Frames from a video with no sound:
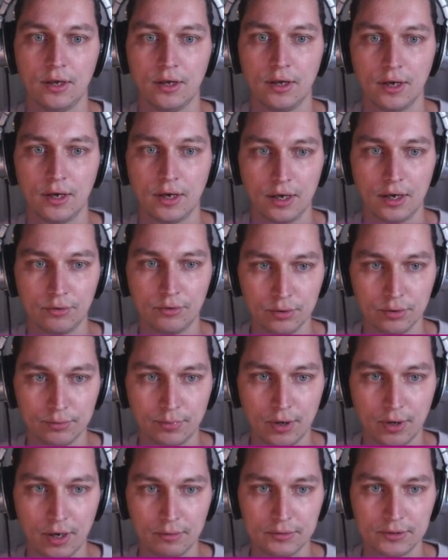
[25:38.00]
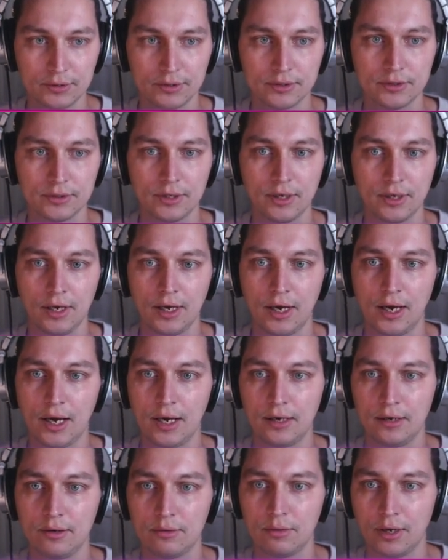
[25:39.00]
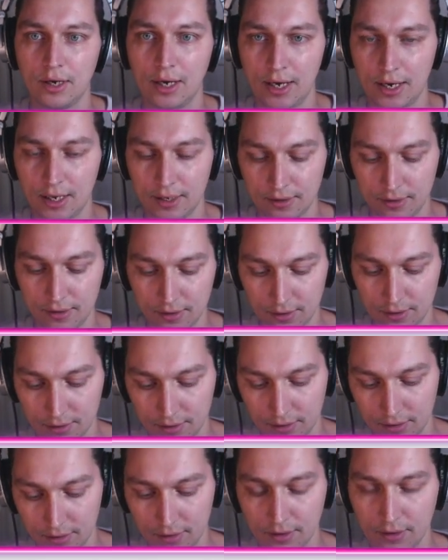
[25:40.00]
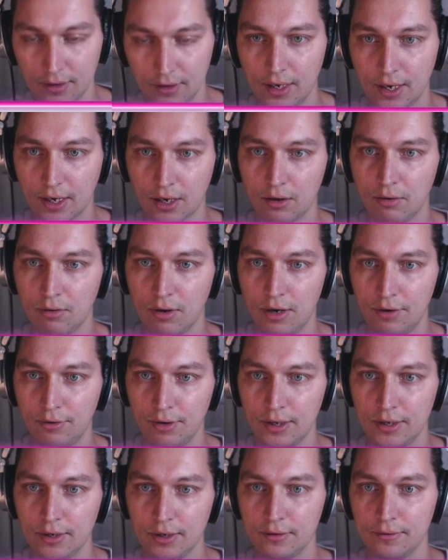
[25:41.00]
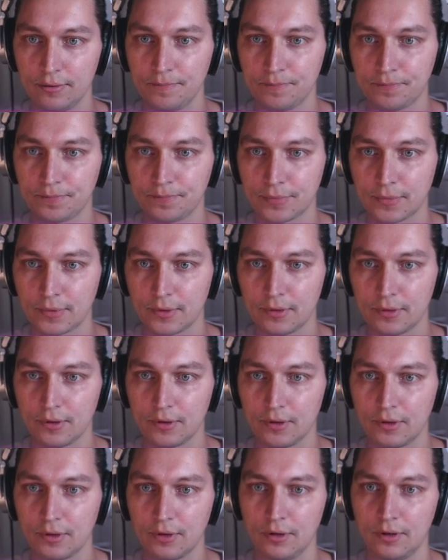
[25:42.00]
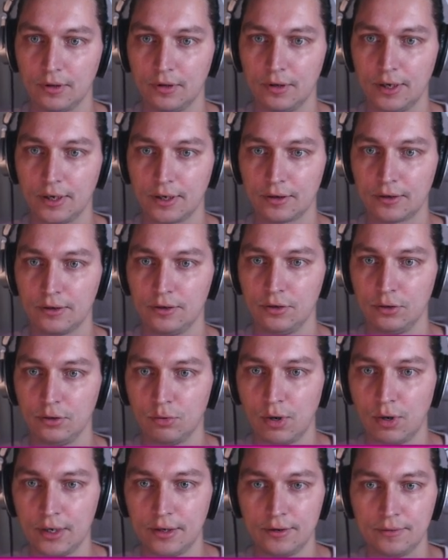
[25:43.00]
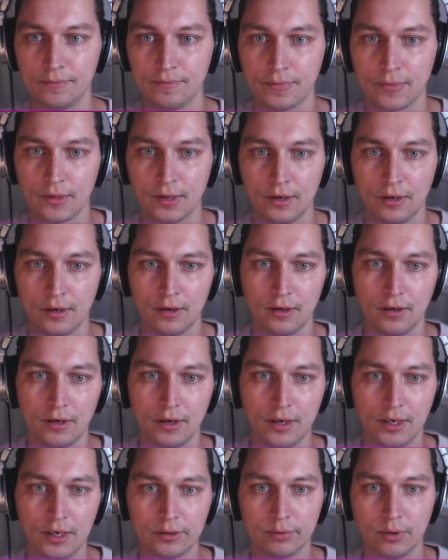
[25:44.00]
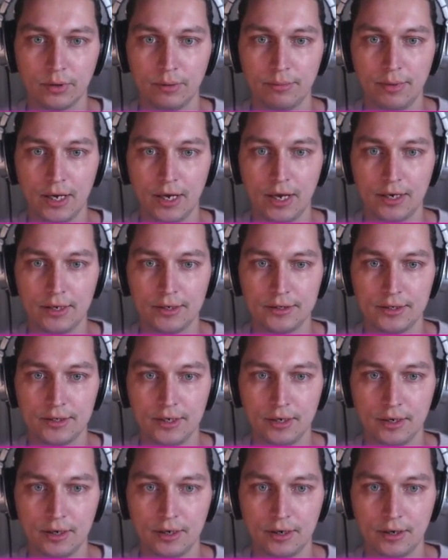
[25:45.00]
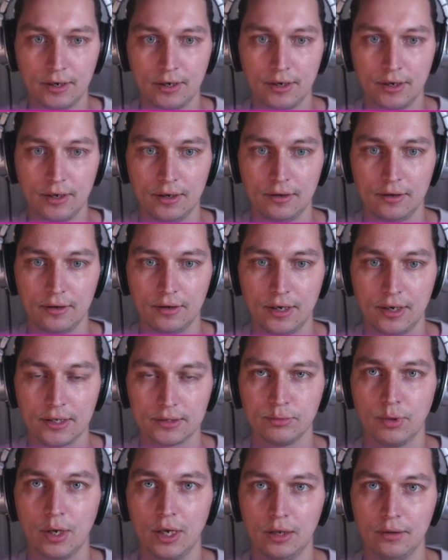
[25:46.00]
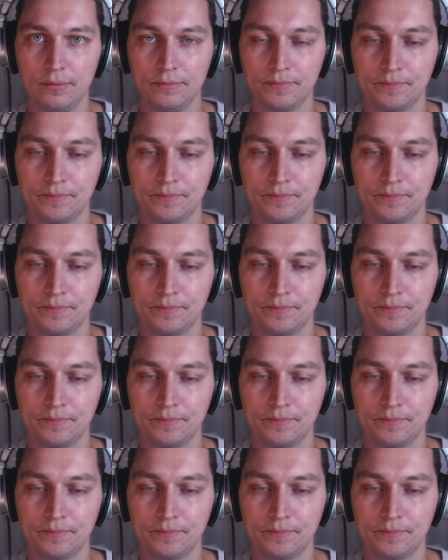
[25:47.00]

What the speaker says: root params, and if we add a query like Q1, it will be added here as well.